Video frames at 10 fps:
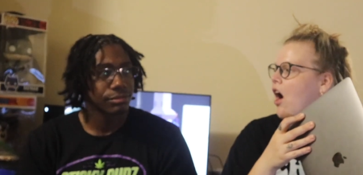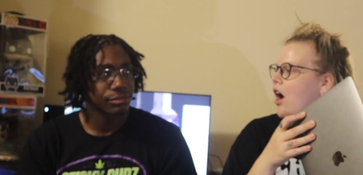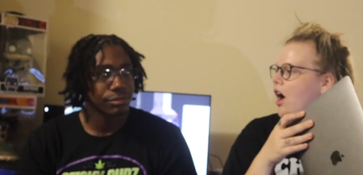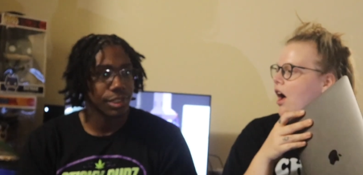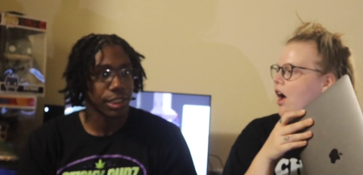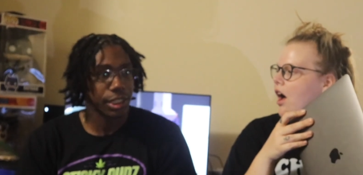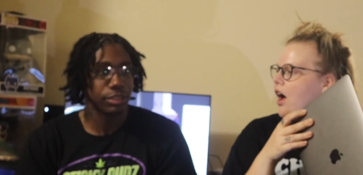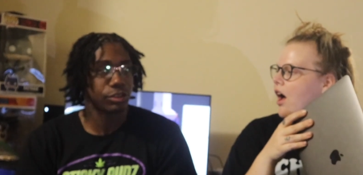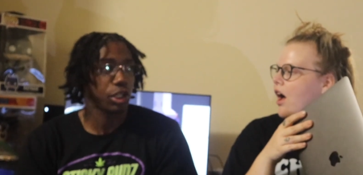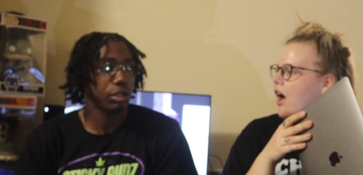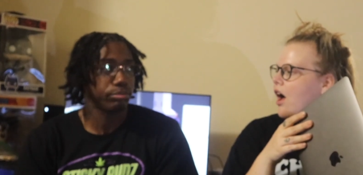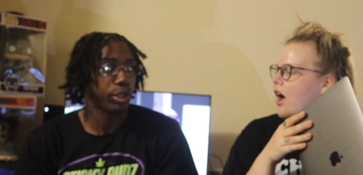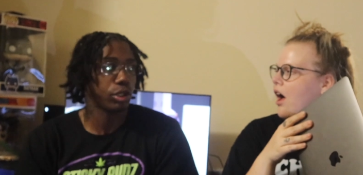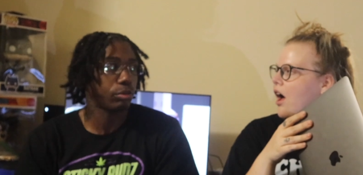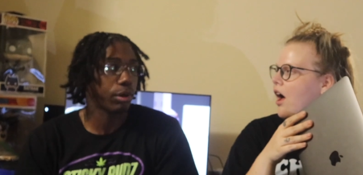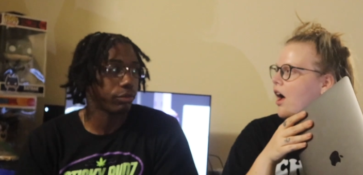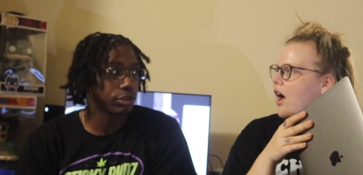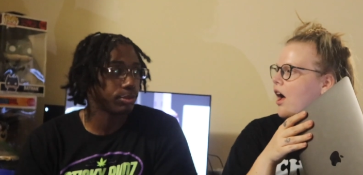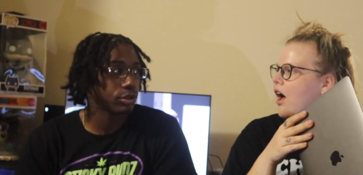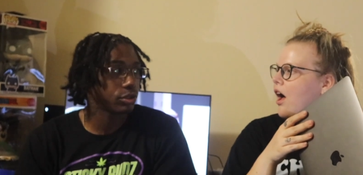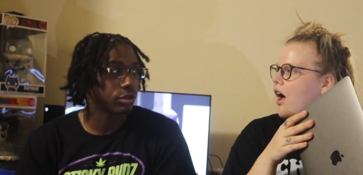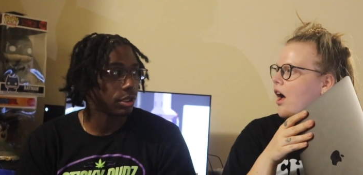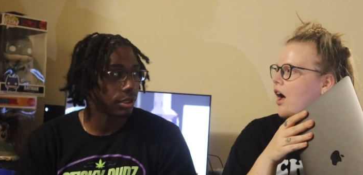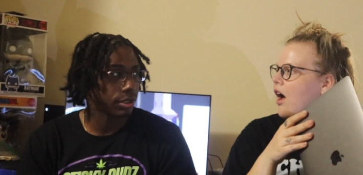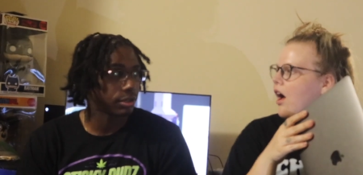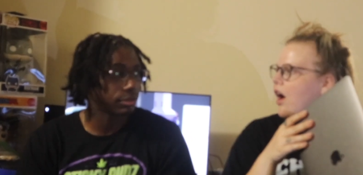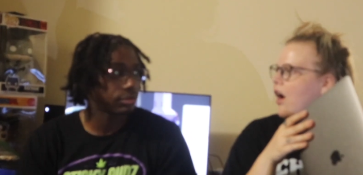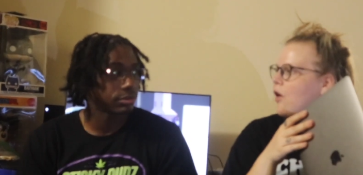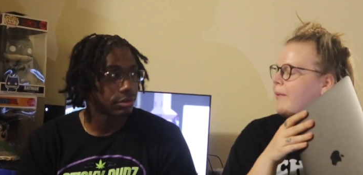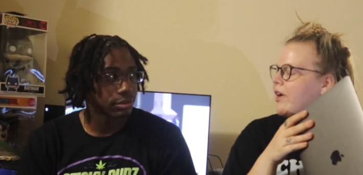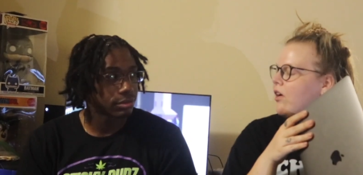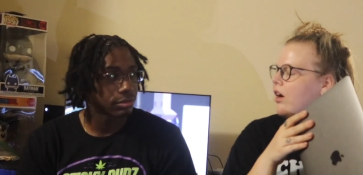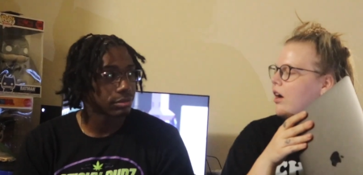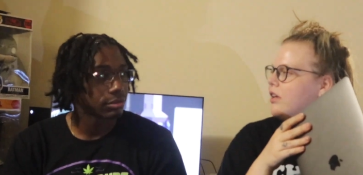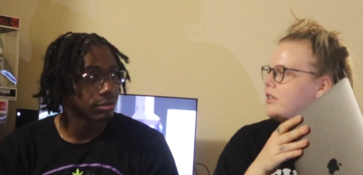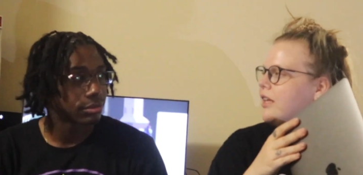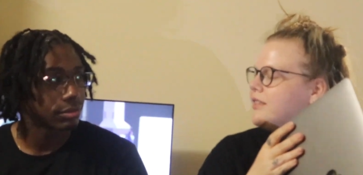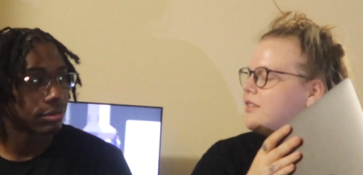Speaker 1: I can't stand being around this person.
Speaker 2: oh my god, that's